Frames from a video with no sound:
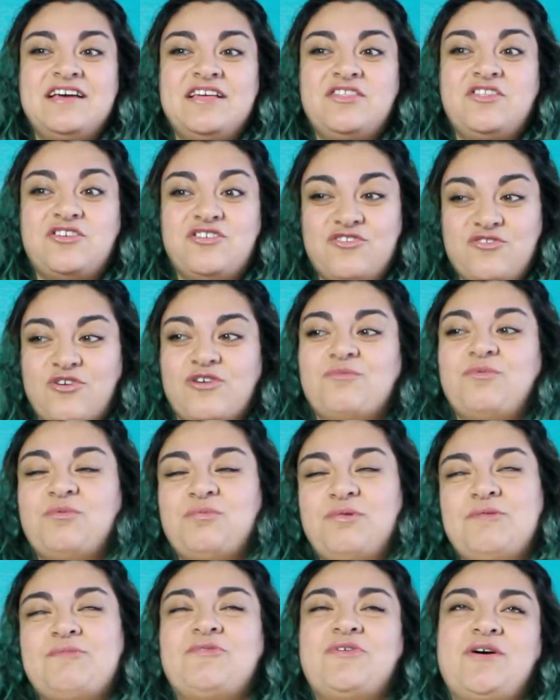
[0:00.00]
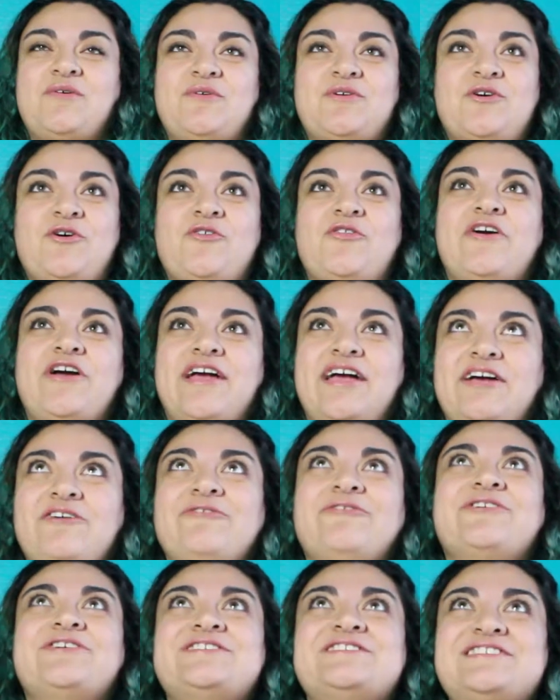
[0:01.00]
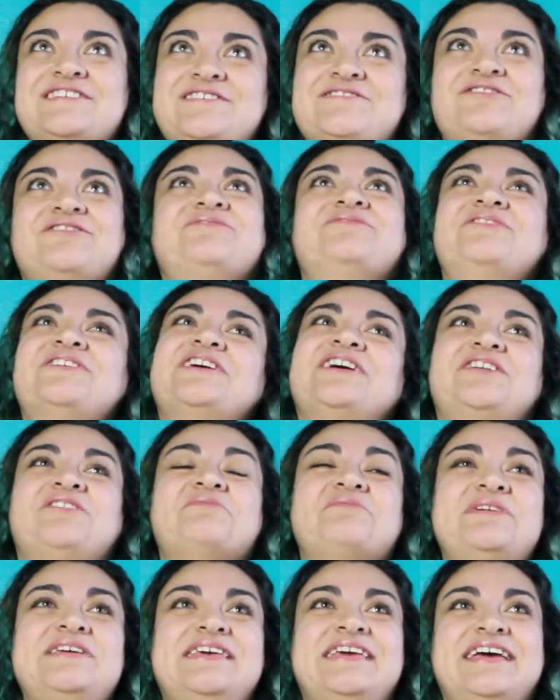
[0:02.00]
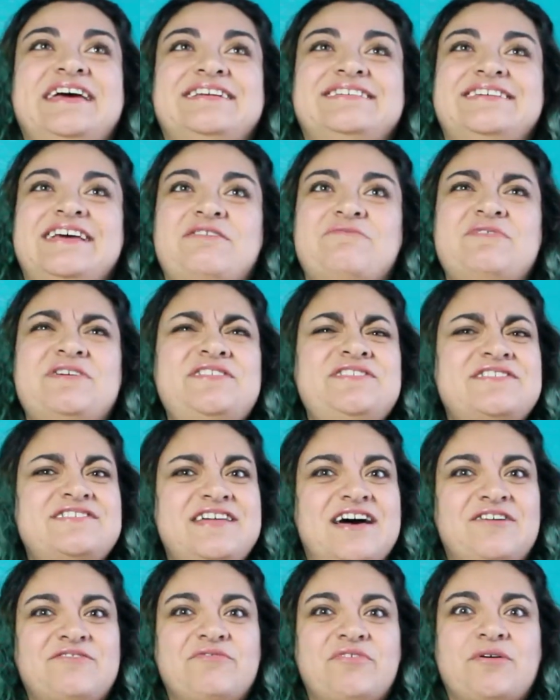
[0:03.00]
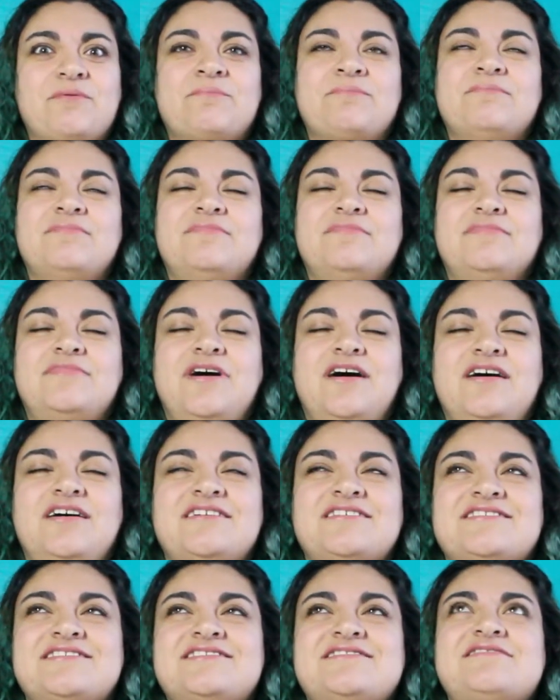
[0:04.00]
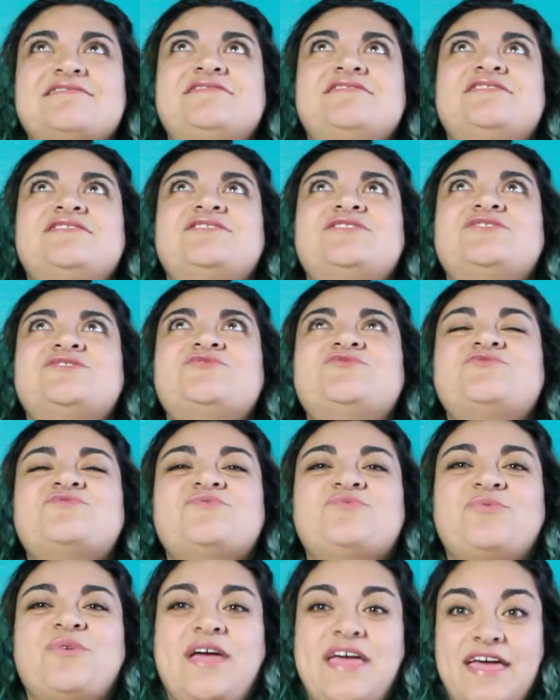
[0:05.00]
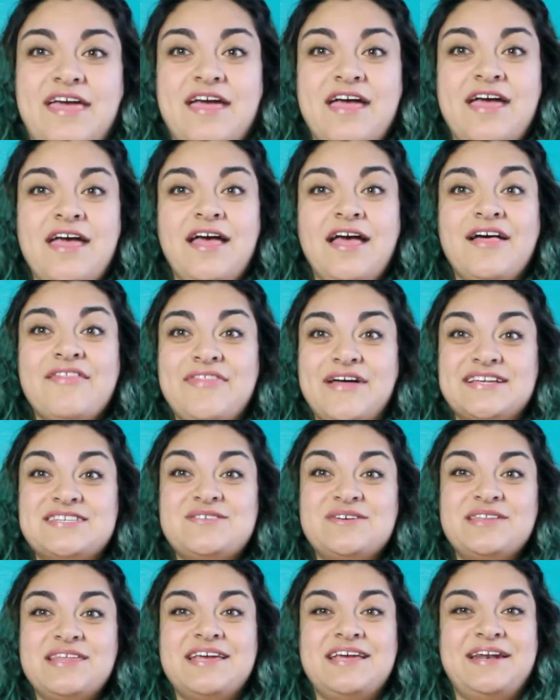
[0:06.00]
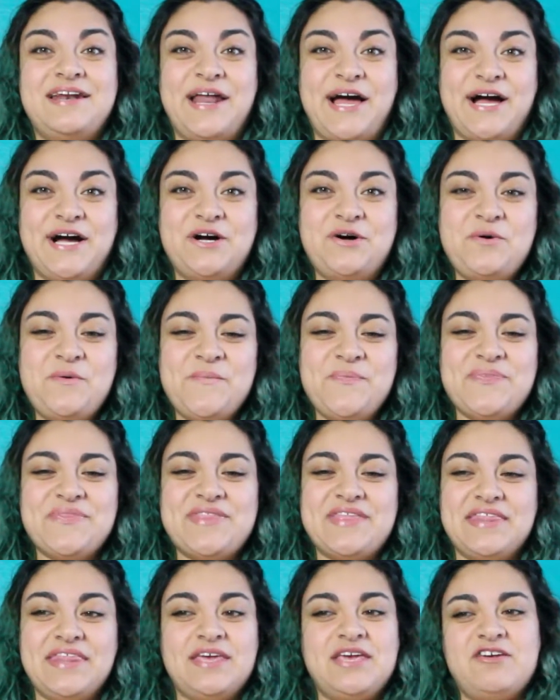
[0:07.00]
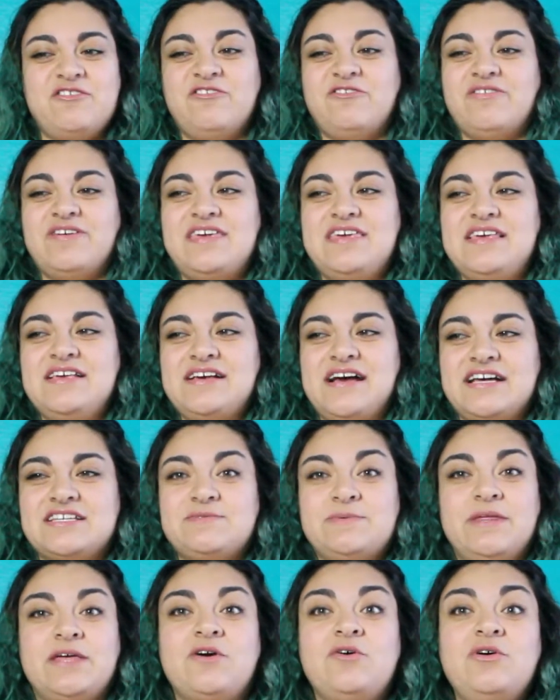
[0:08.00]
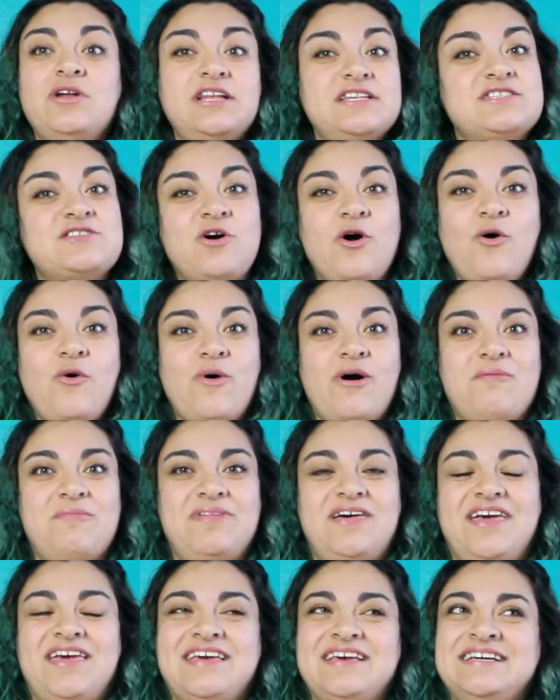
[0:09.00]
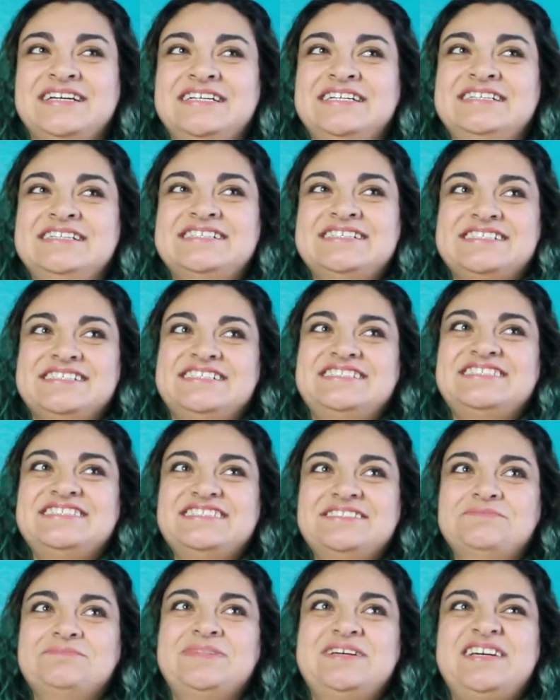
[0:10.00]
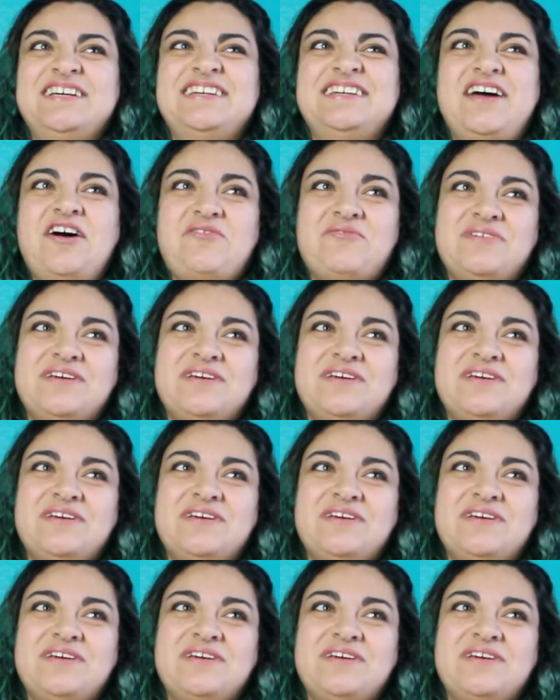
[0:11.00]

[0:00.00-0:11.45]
the normal people that would go there every single freaking weekend. And we did that for months straight. That's why like now, like if he asked me like, oh, let's go, I'm like not